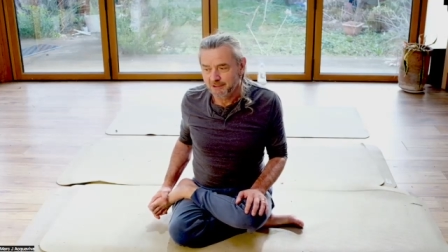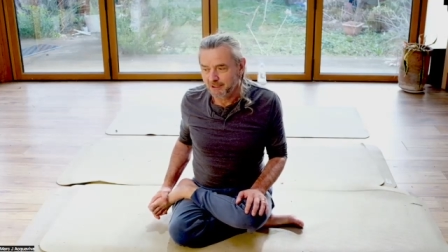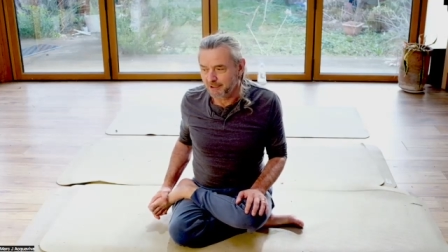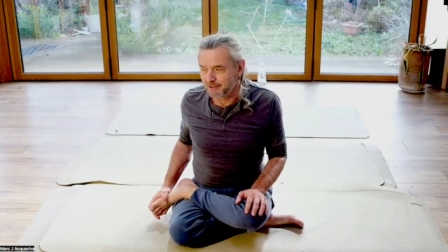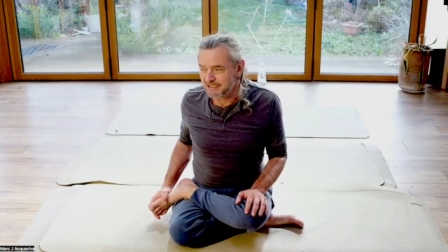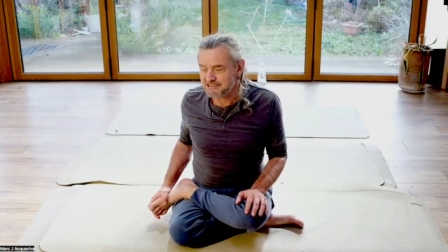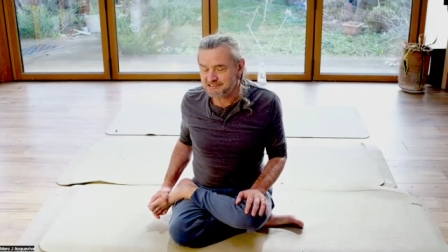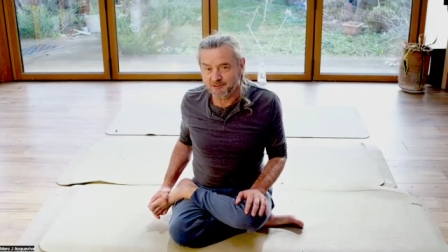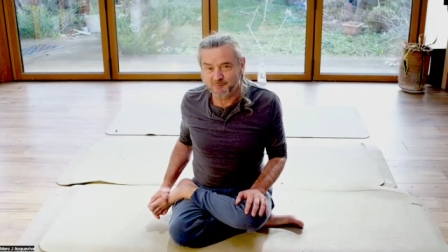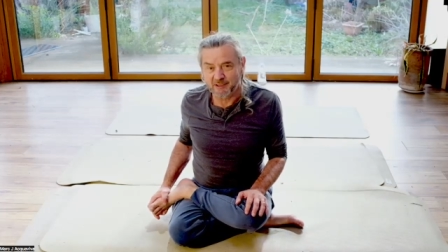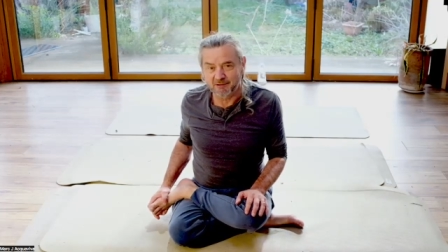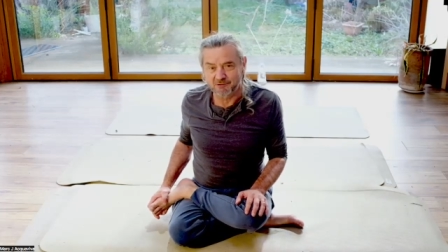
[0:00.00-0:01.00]
uh, less than a
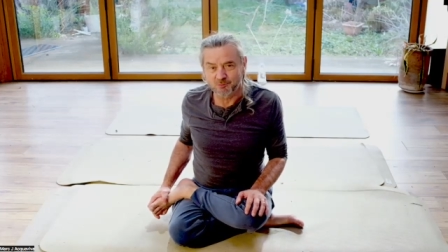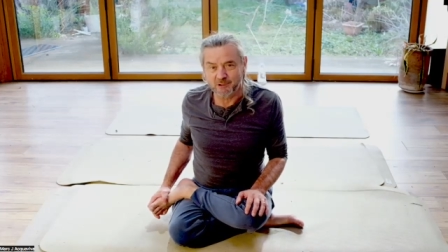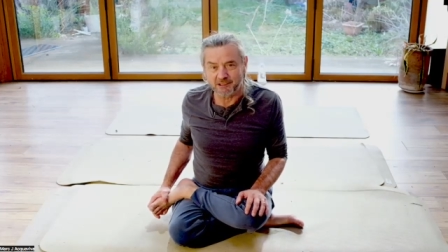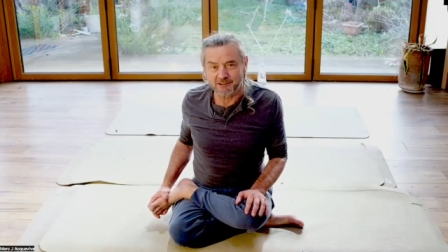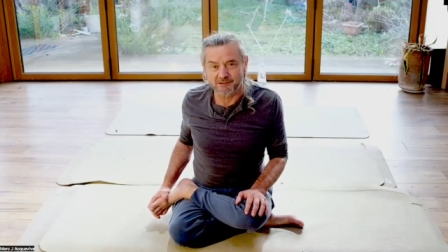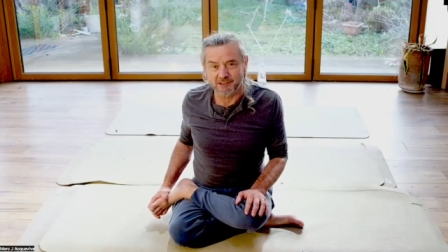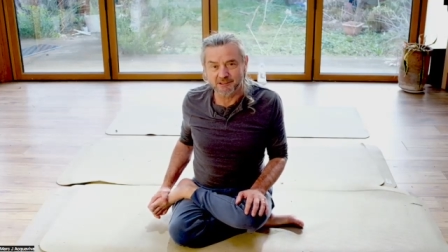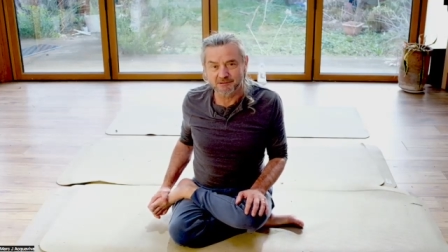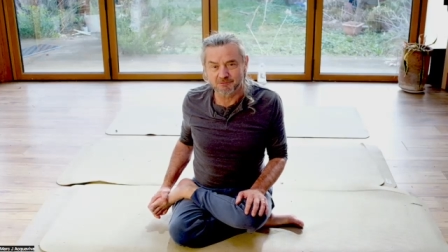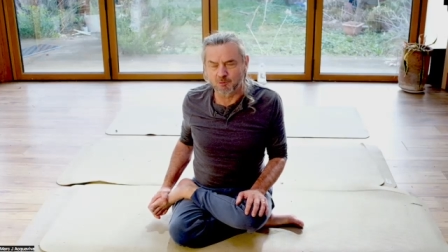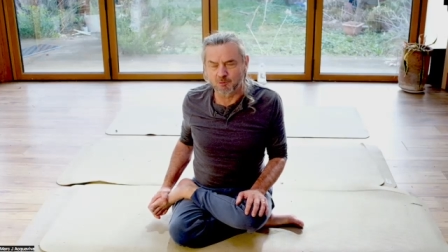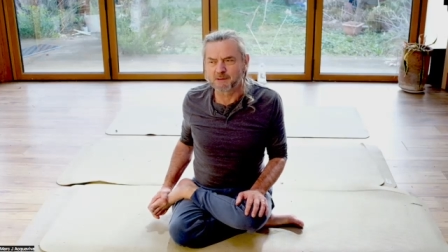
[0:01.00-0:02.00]
pound a week, I think,
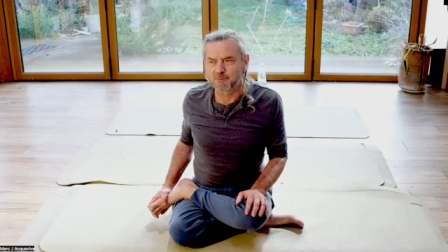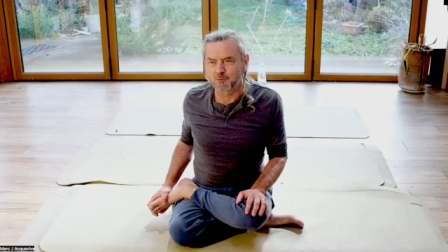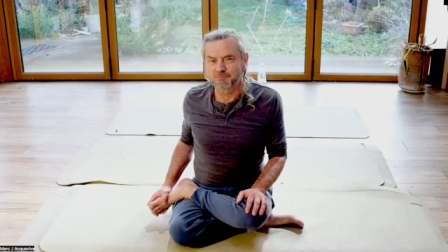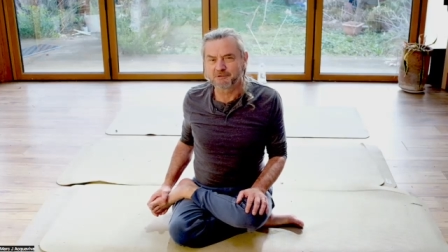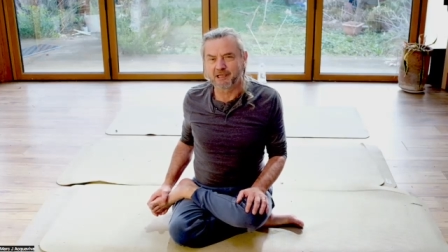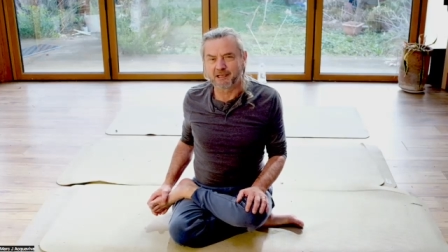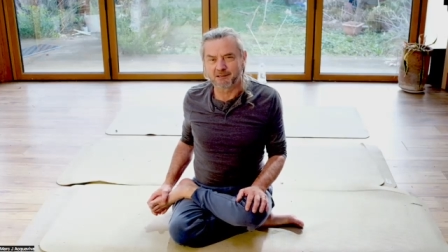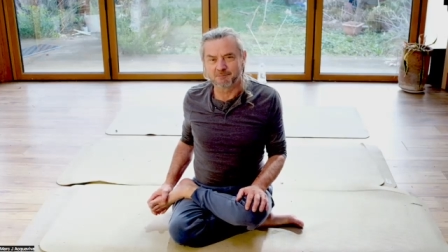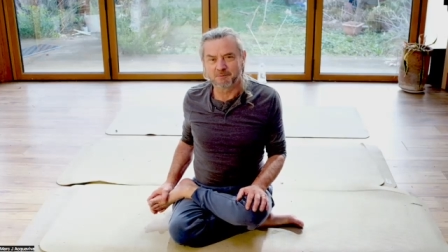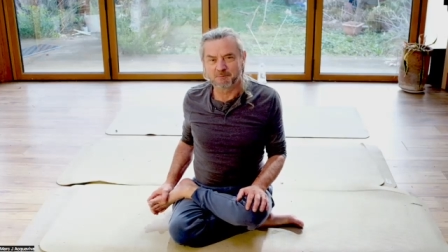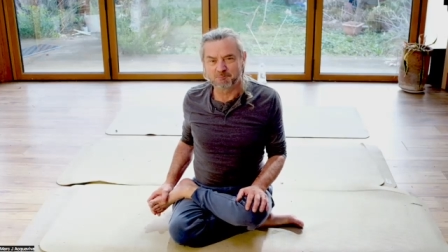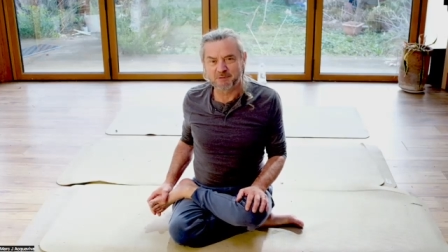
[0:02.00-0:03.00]
or a bit more. Yeah,
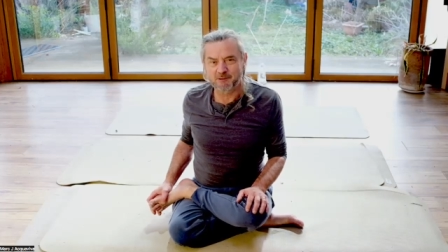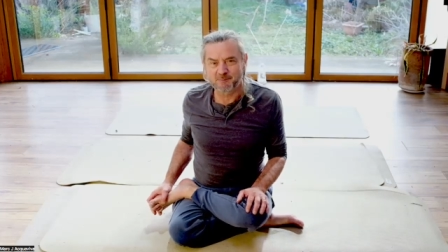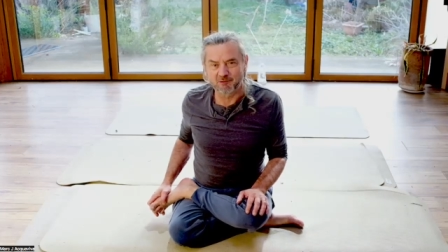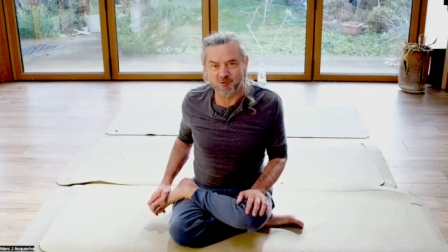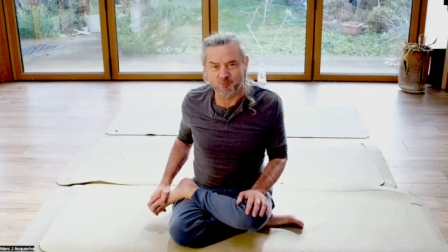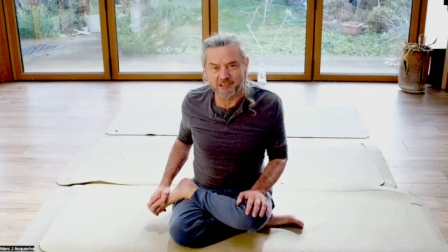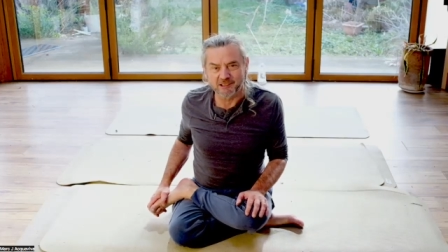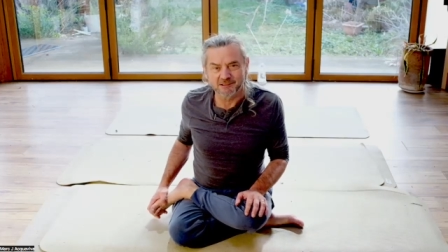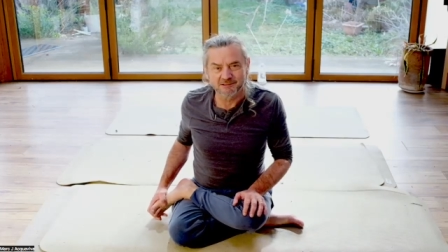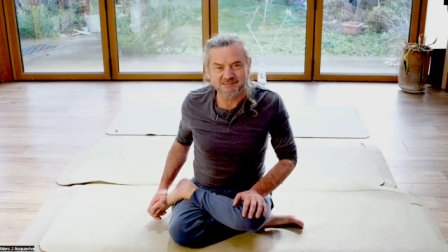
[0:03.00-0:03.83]
about a pound a week.